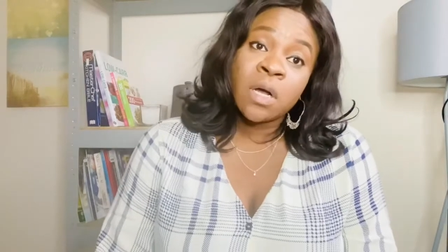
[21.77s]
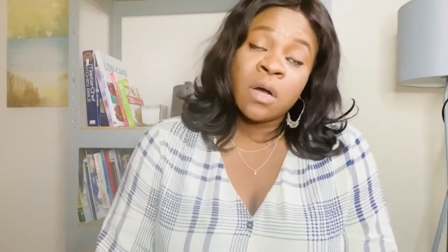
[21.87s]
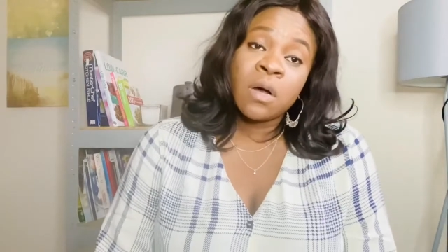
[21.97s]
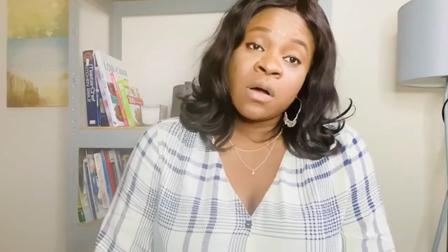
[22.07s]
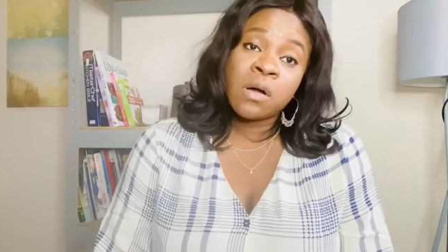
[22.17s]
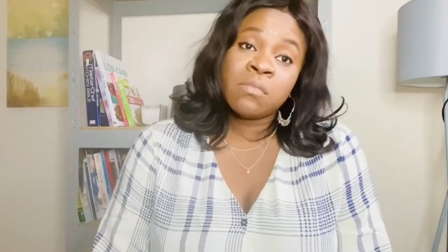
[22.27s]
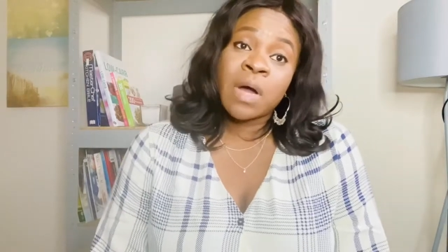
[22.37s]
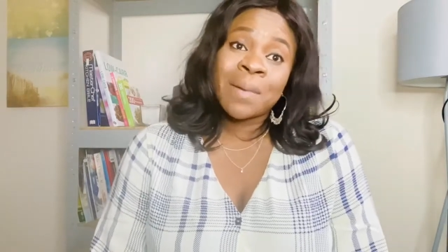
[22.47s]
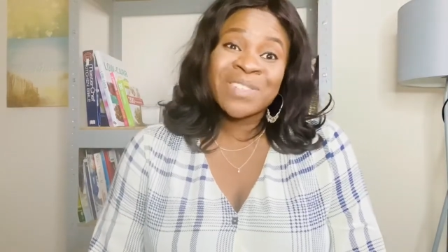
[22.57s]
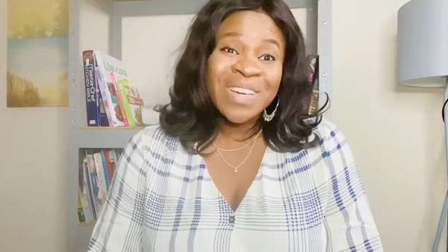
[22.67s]

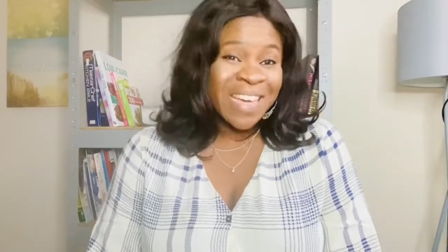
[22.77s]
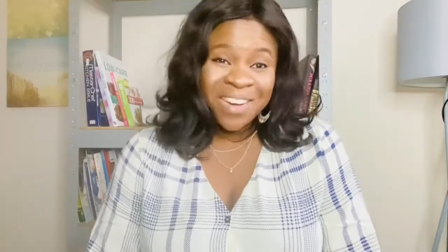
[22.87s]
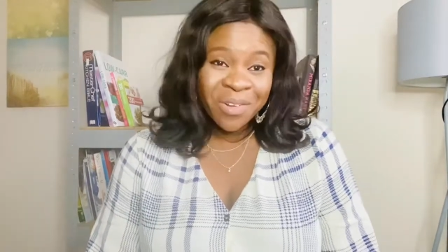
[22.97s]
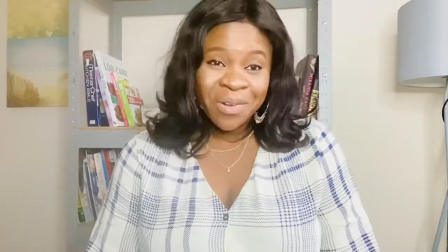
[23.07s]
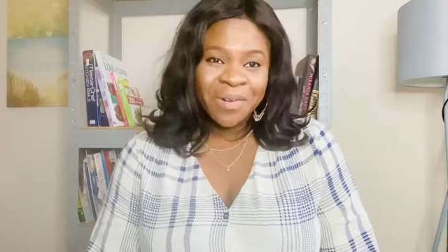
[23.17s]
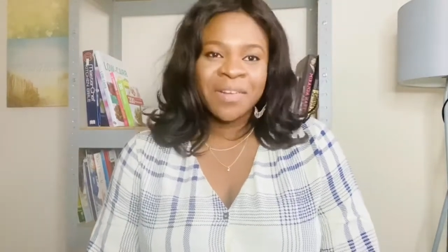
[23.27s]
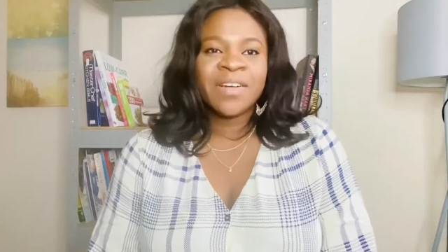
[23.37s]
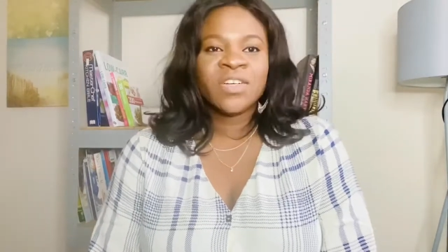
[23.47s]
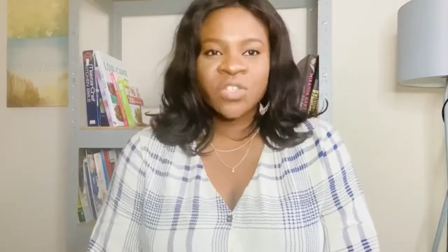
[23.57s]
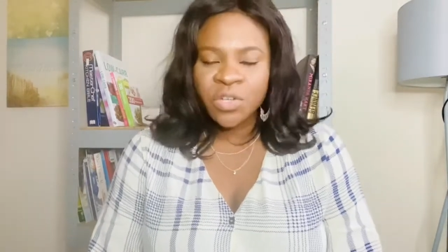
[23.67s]
Amazon Kindle.
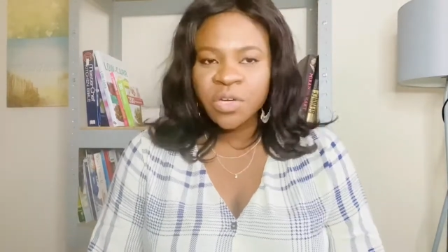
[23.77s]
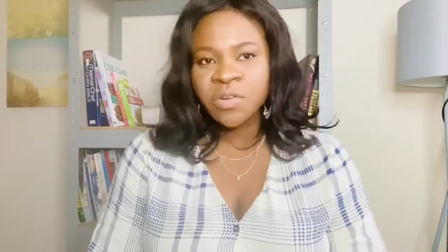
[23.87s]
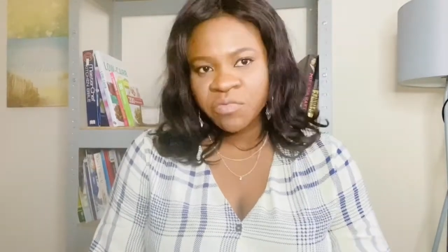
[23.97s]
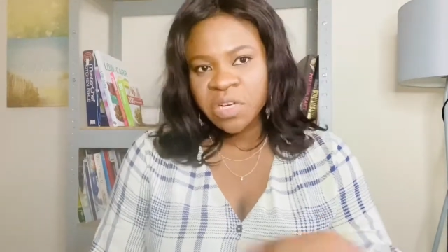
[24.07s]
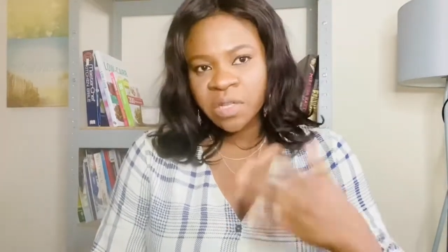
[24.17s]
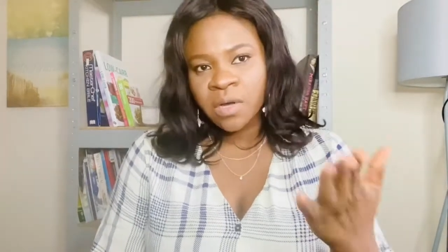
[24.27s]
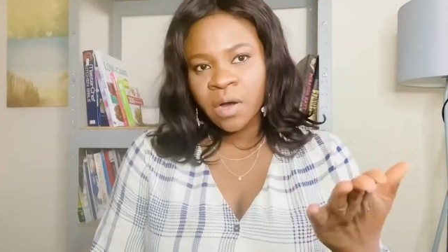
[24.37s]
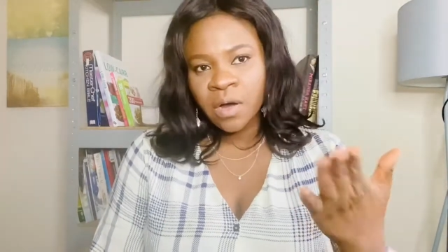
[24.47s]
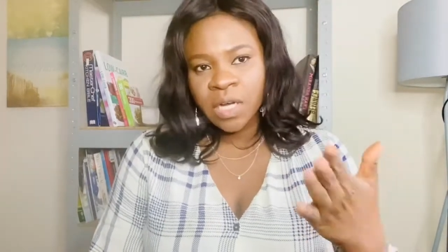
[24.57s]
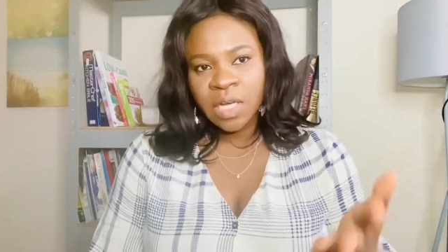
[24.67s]
So you can read
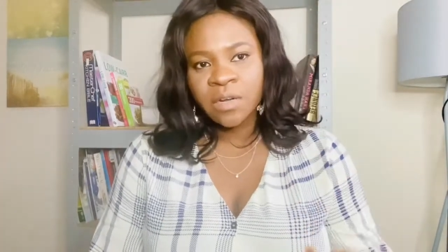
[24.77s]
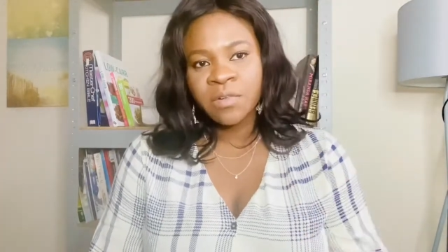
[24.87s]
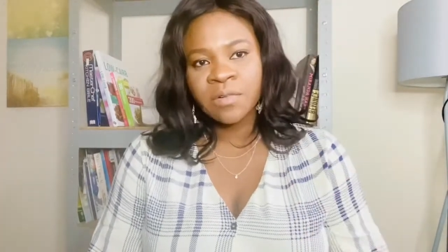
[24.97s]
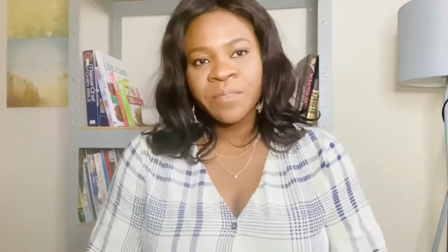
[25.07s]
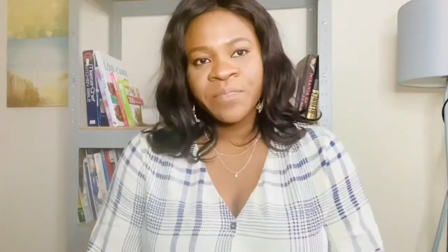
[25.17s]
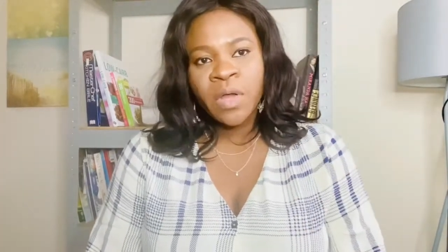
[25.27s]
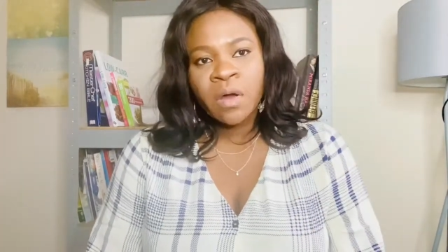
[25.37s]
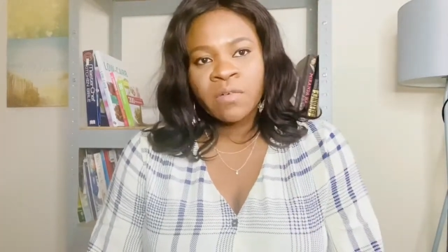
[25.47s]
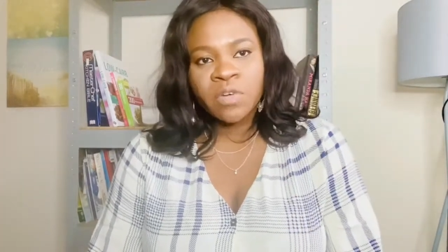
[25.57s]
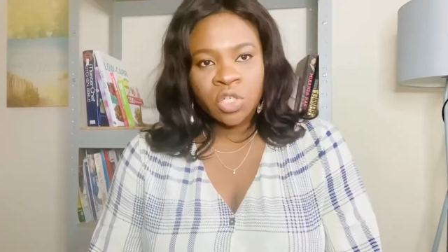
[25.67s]
a Kindle
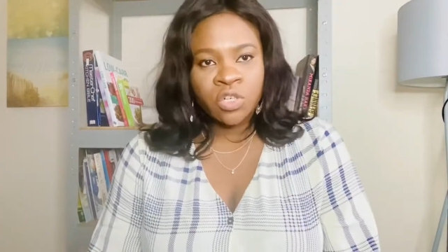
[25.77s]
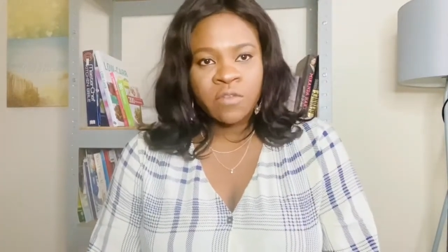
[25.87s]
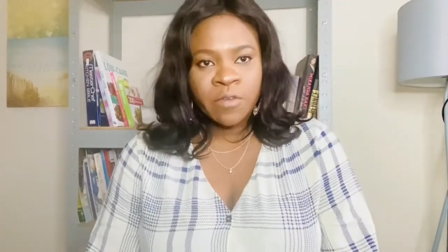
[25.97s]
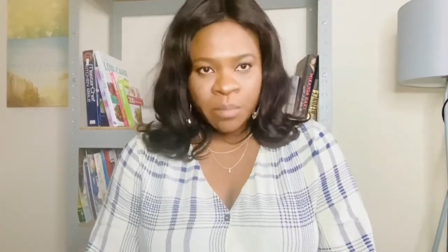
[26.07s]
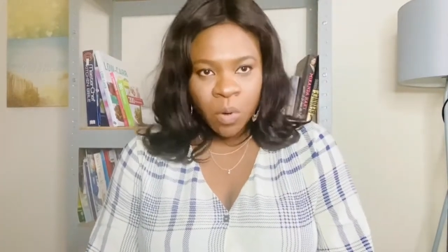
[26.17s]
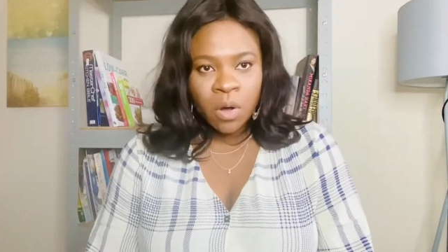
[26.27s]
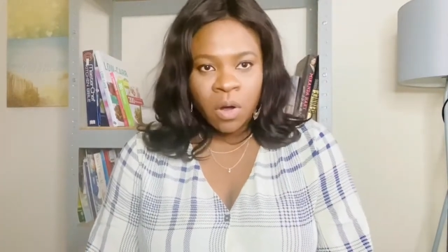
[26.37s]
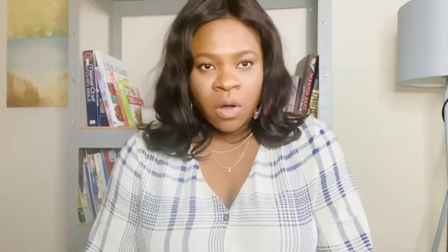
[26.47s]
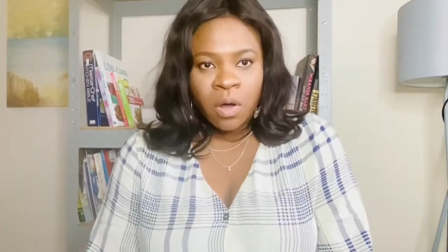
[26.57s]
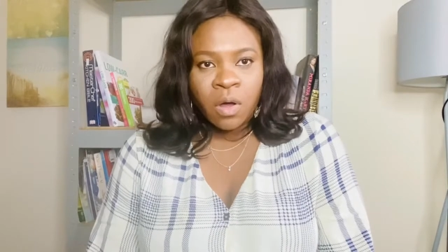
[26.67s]
version of the book,
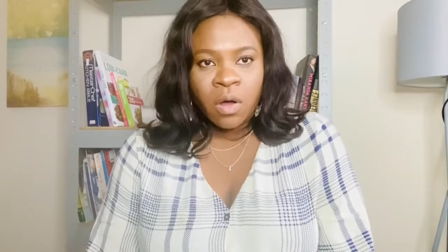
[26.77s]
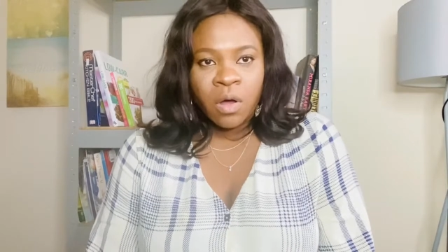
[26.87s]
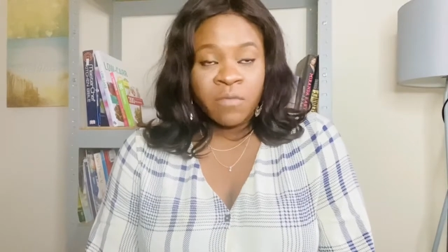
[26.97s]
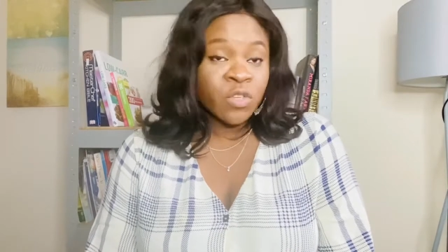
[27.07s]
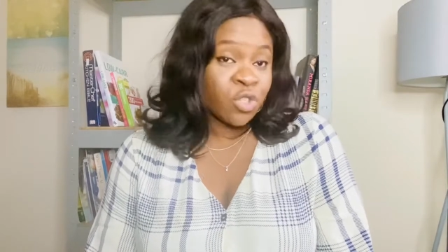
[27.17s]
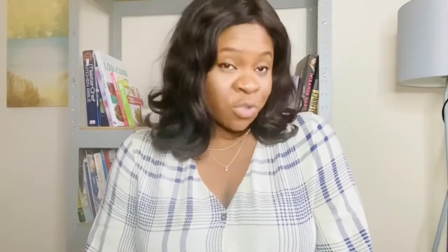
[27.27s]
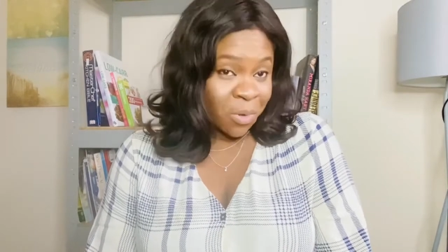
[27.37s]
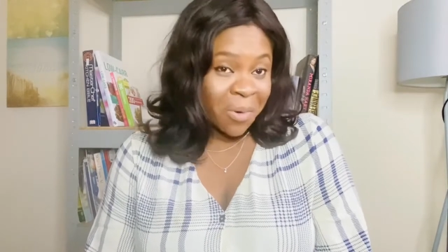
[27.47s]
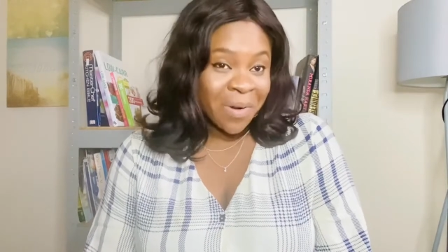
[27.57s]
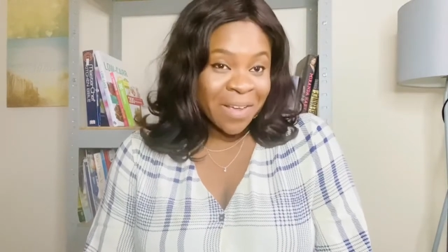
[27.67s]
of the
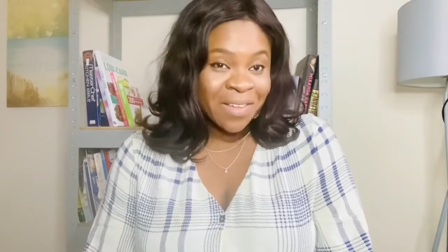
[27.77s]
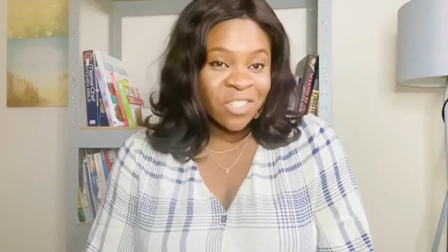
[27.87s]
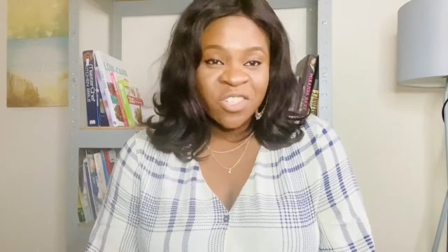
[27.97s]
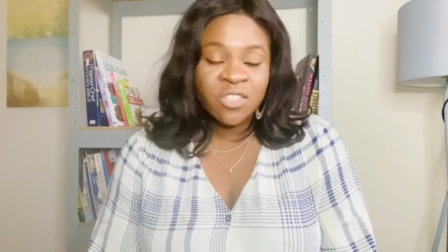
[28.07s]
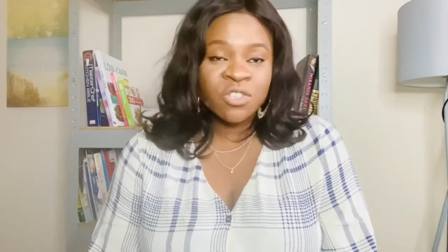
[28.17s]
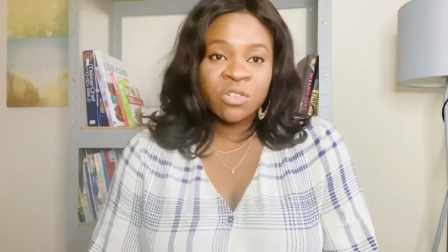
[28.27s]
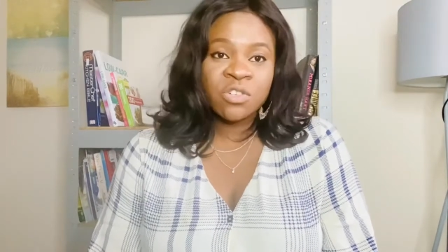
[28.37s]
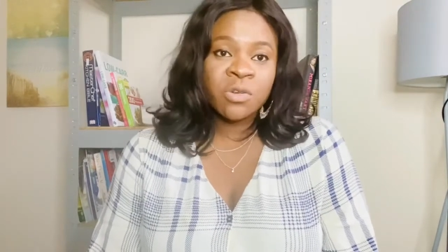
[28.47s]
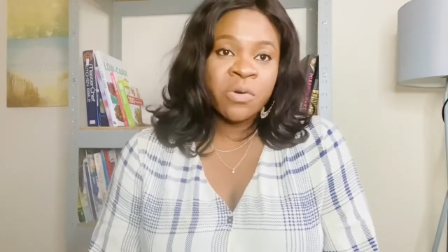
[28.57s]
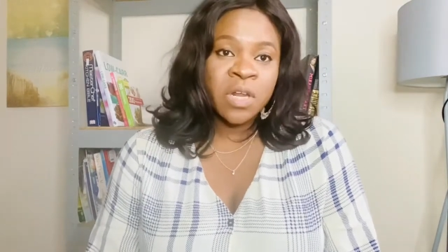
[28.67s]
story. It's just a short
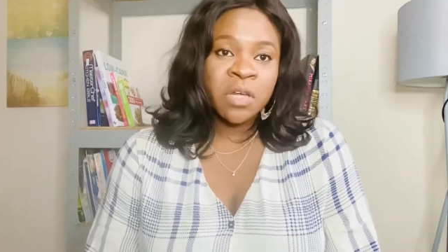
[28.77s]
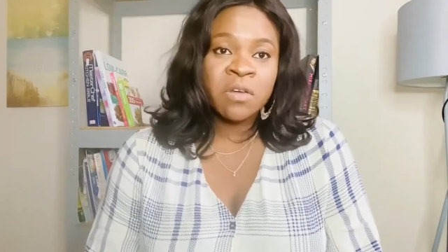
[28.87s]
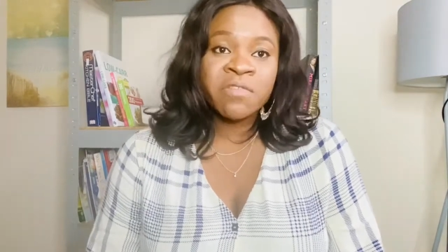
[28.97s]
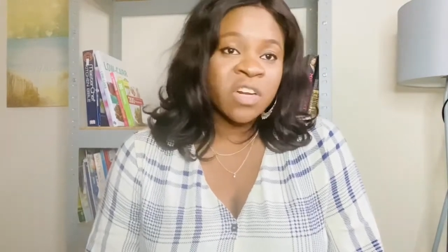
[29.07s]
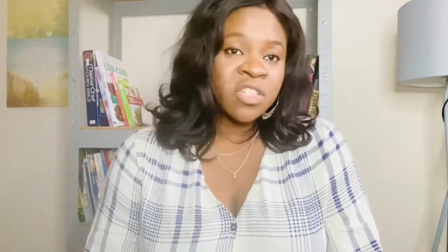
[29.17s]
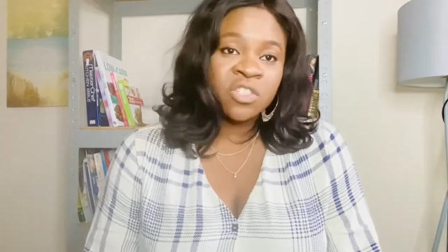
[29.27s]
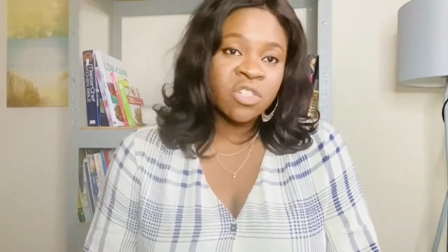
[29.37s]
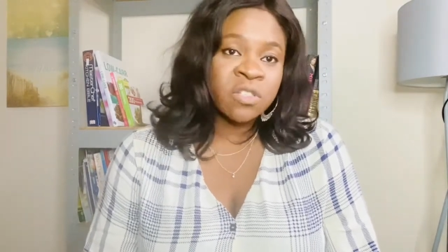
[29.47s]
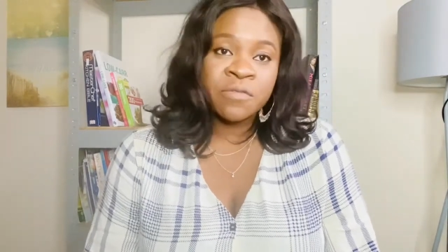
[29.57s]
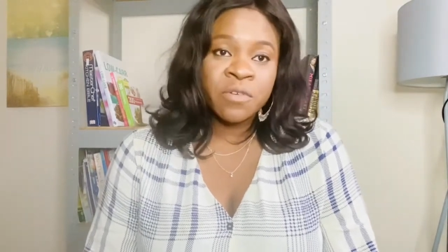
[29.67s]
story that you can finish in
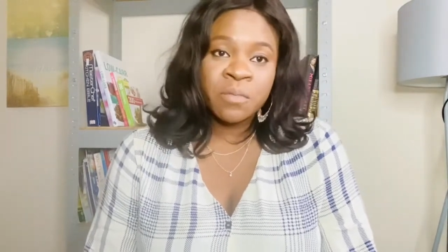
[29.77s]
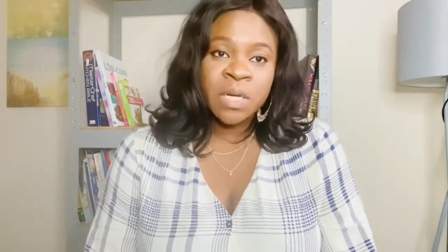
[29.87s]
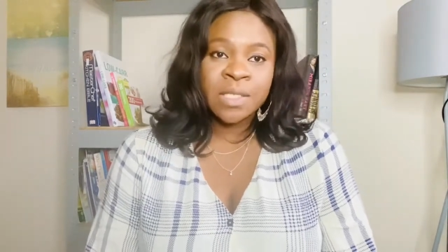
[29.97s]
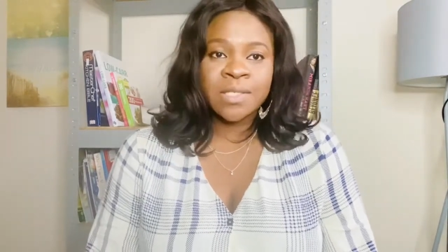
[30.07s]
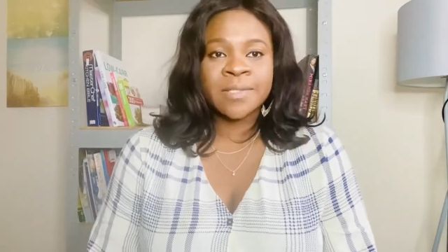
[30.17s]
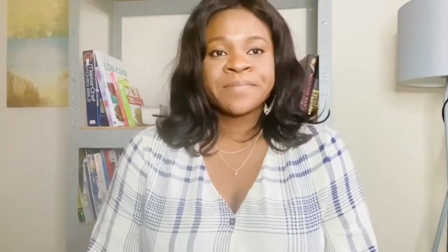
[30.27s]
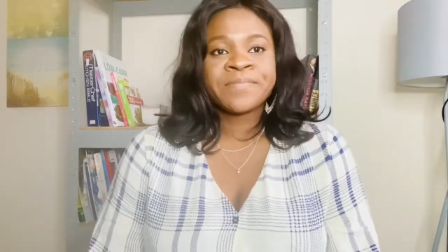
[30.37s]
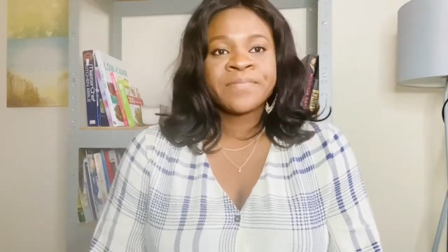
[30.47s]
just a few minutes.